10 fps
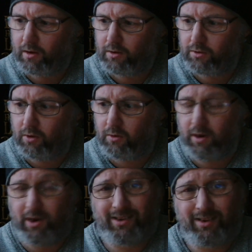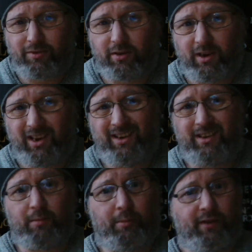So it is different. It
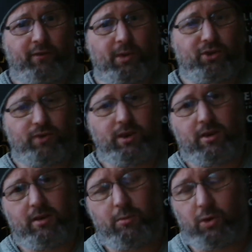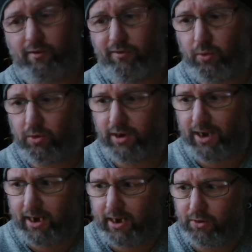is a bit of a mystery. Looking forward to
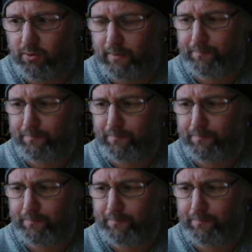getting into it.